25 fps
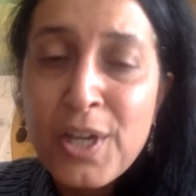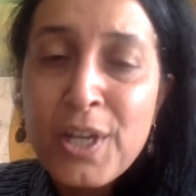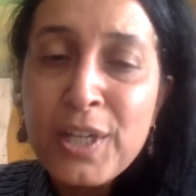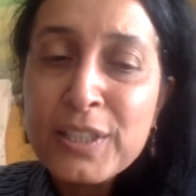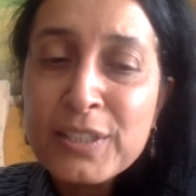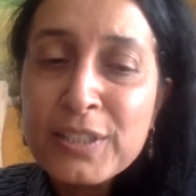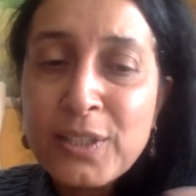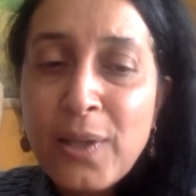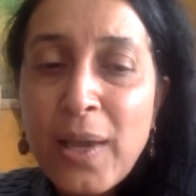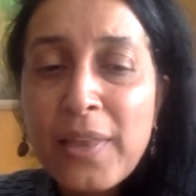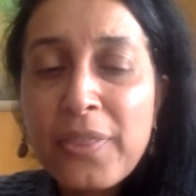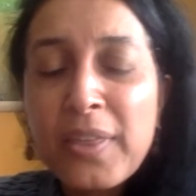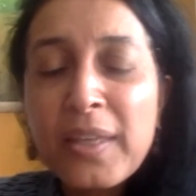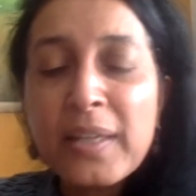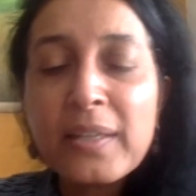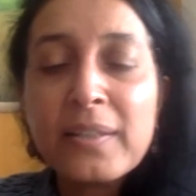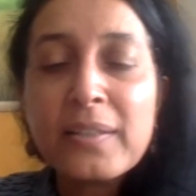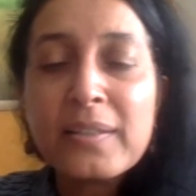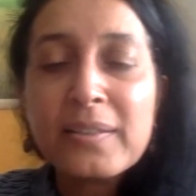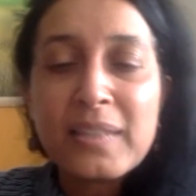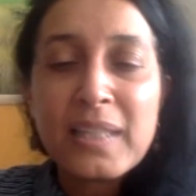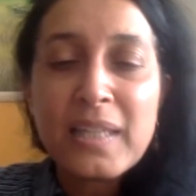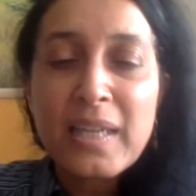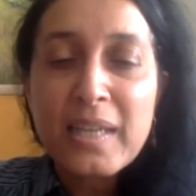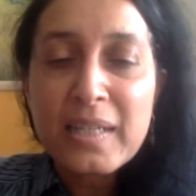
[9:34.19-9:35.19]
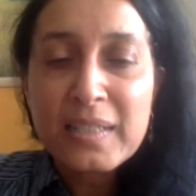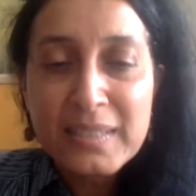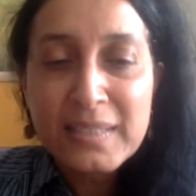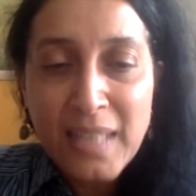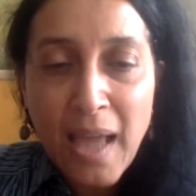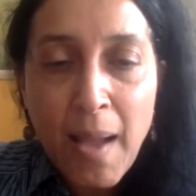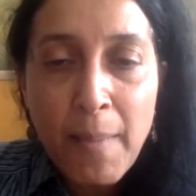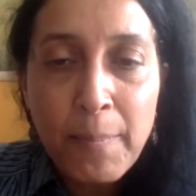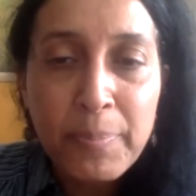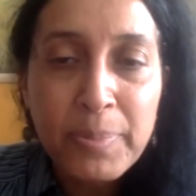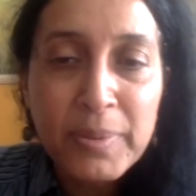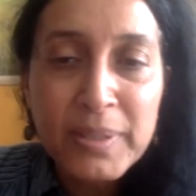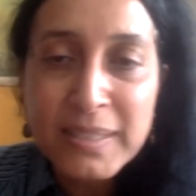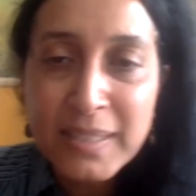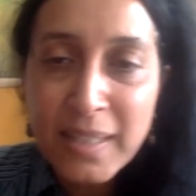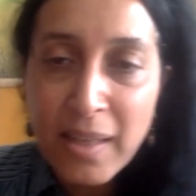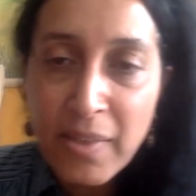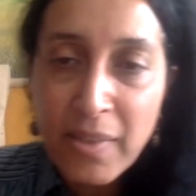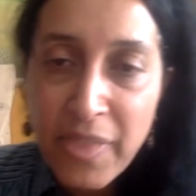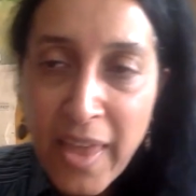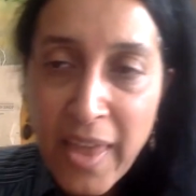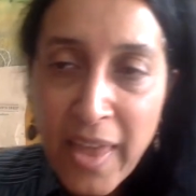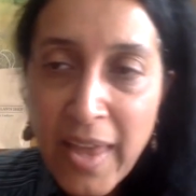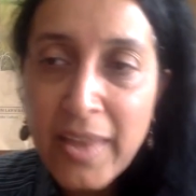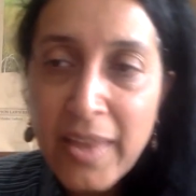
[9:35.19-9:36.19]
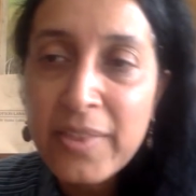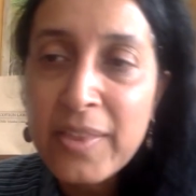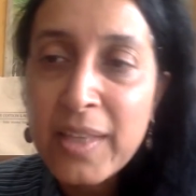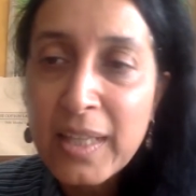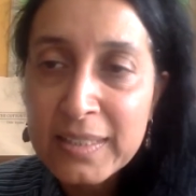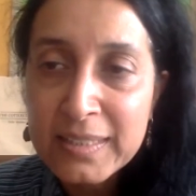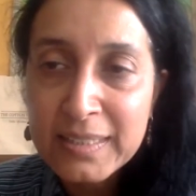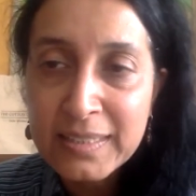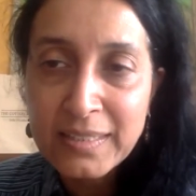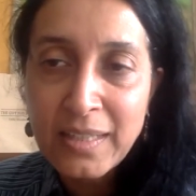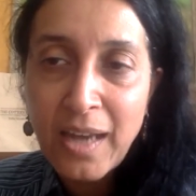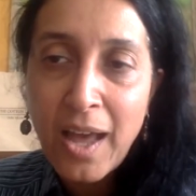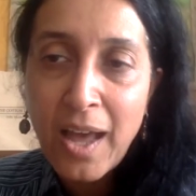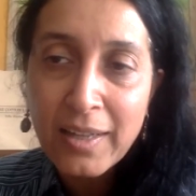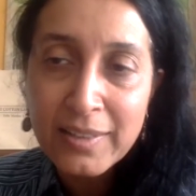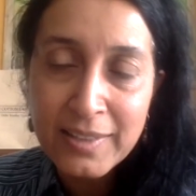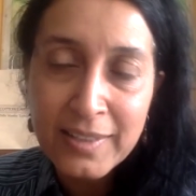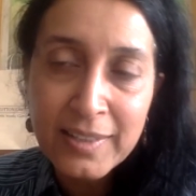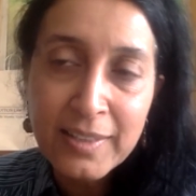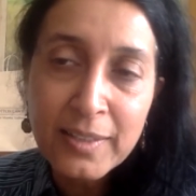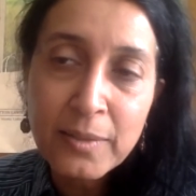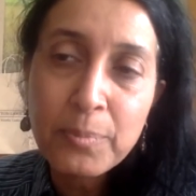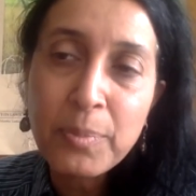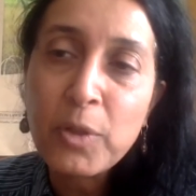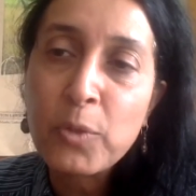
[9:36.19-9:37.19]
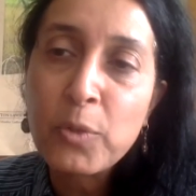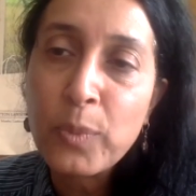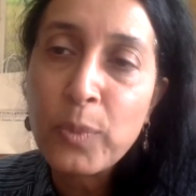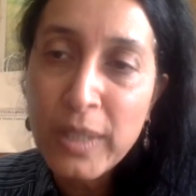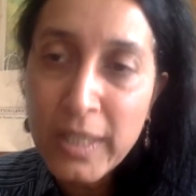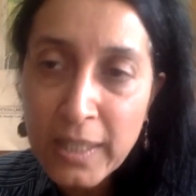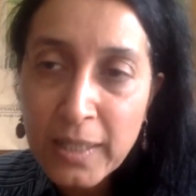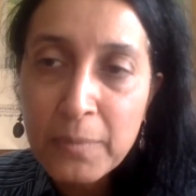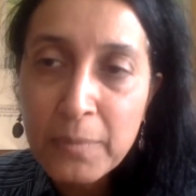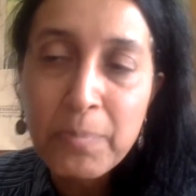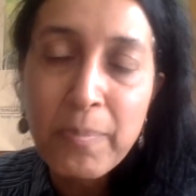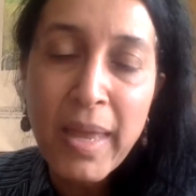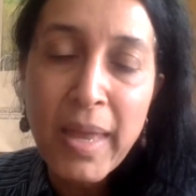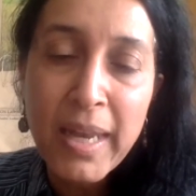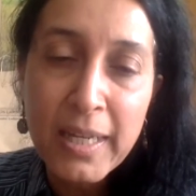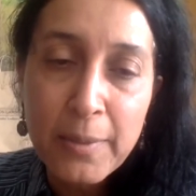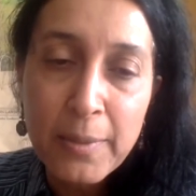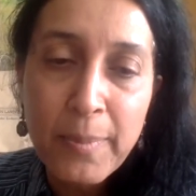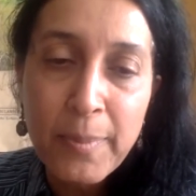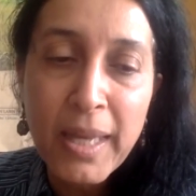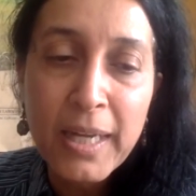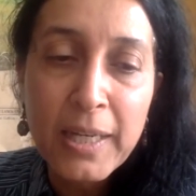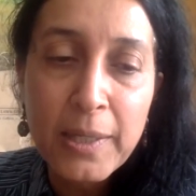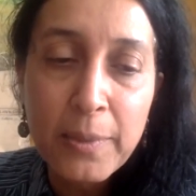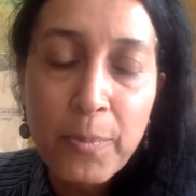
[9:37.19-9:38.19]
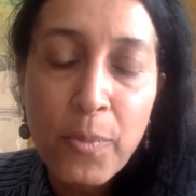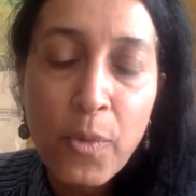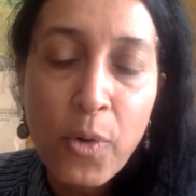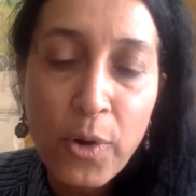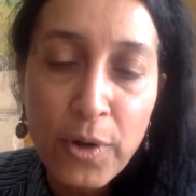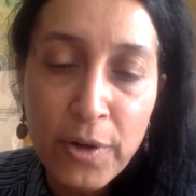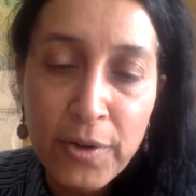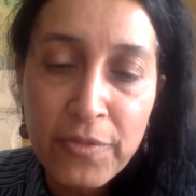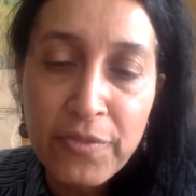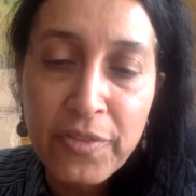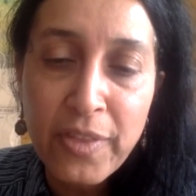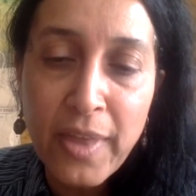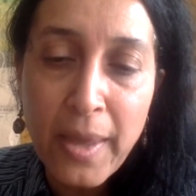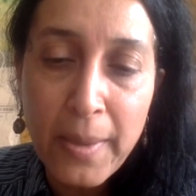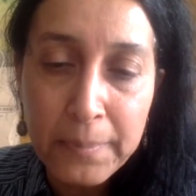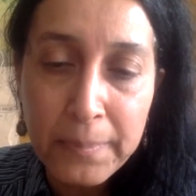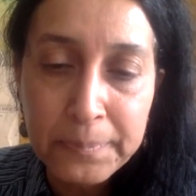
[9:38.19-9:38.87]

So I think the examples are there, they're starting, but we need many, many more of them.